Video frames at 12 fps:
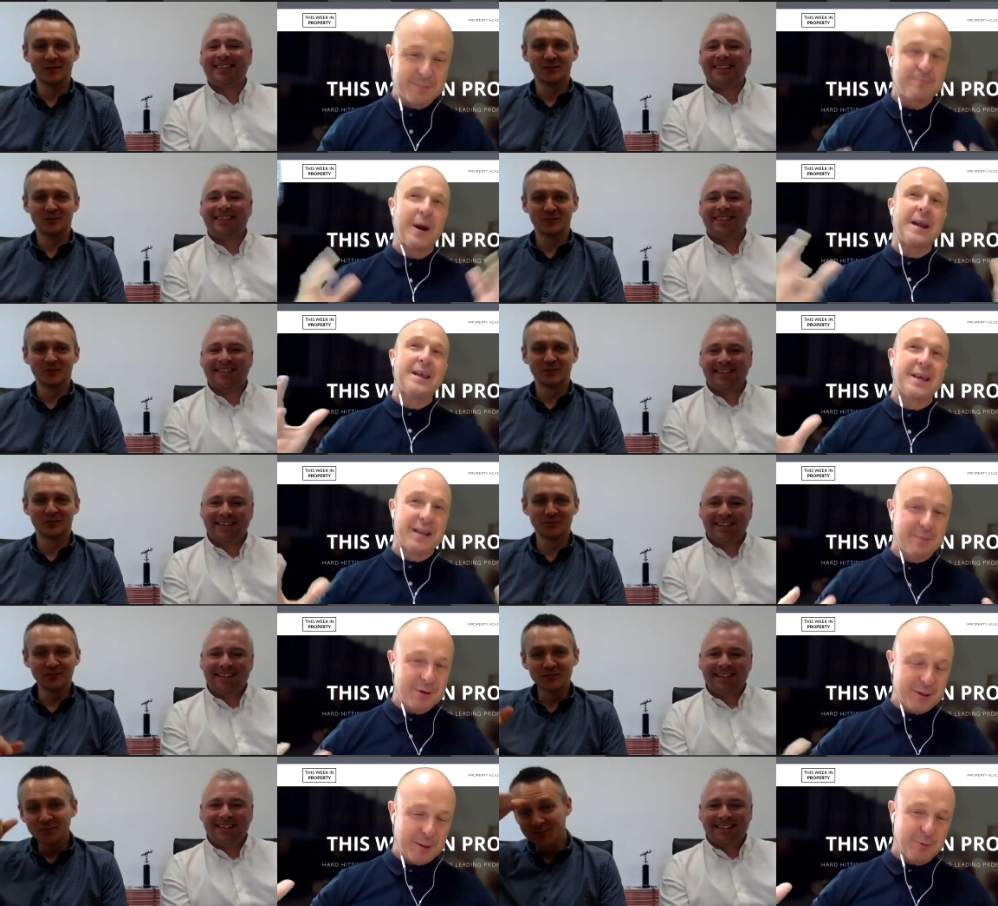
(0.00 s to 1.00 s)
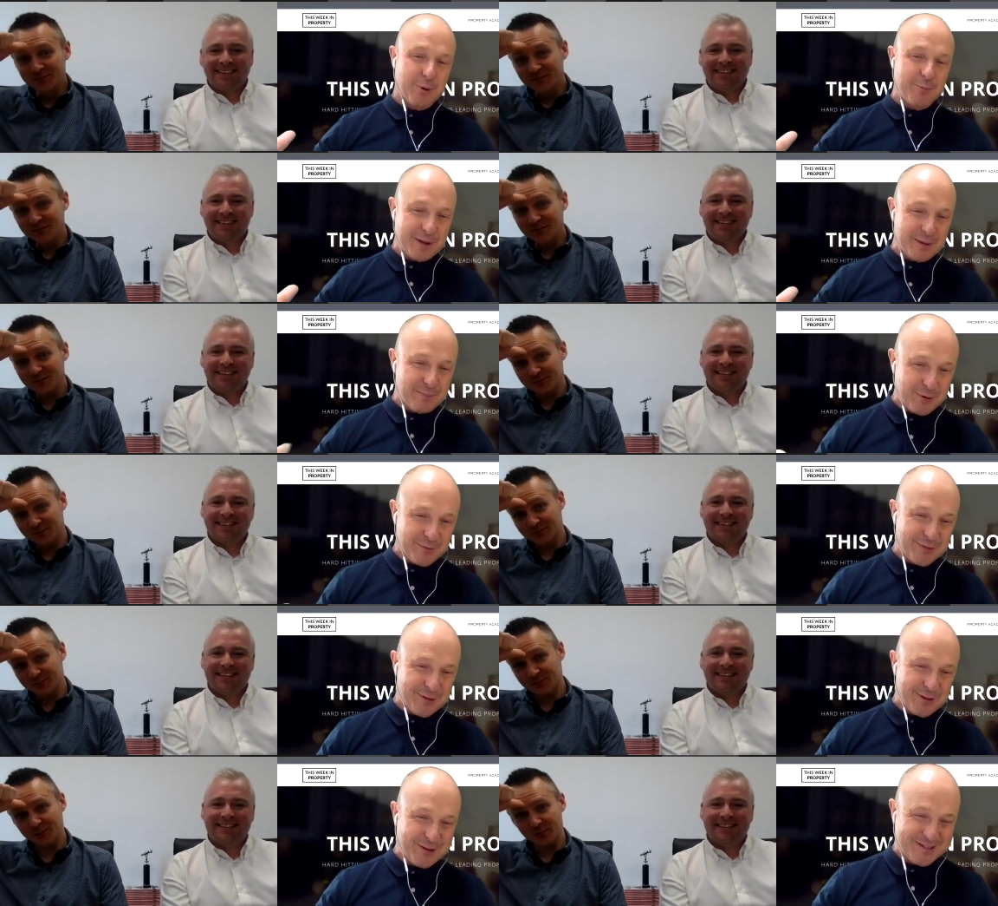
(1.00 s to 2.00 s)
Speaker 1: and panicking about their property
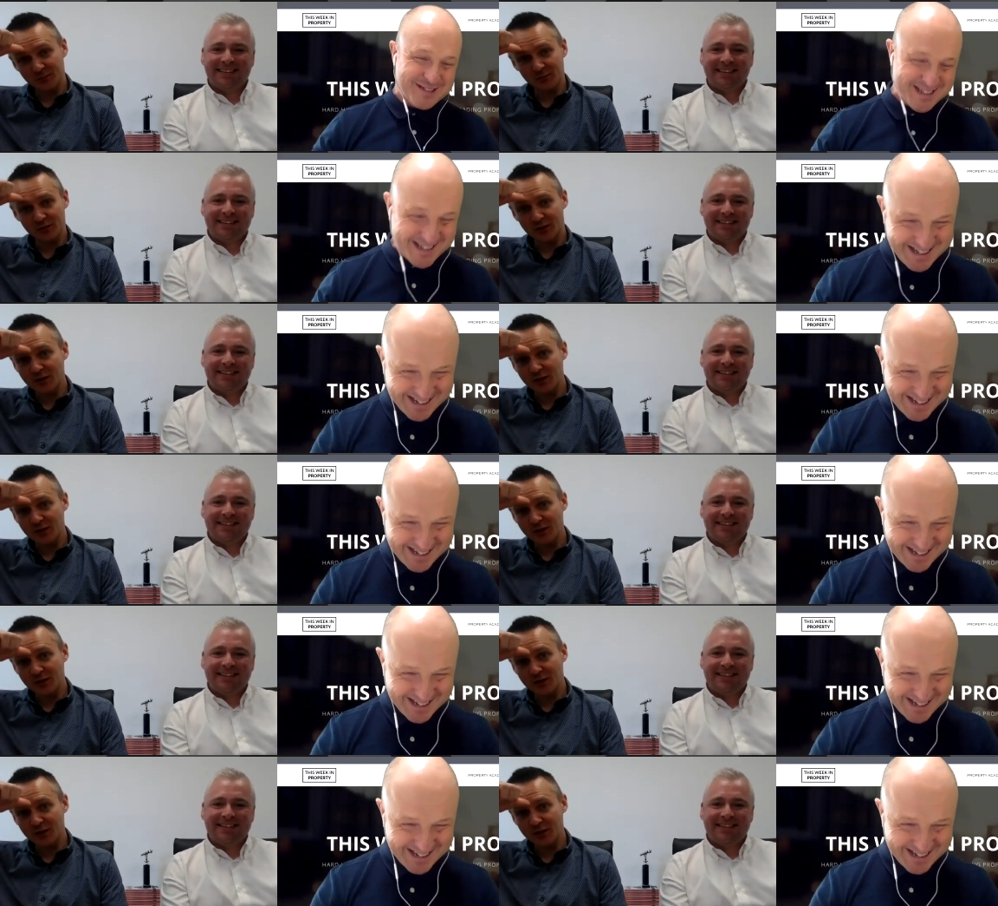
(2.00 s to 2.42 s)
portfolios.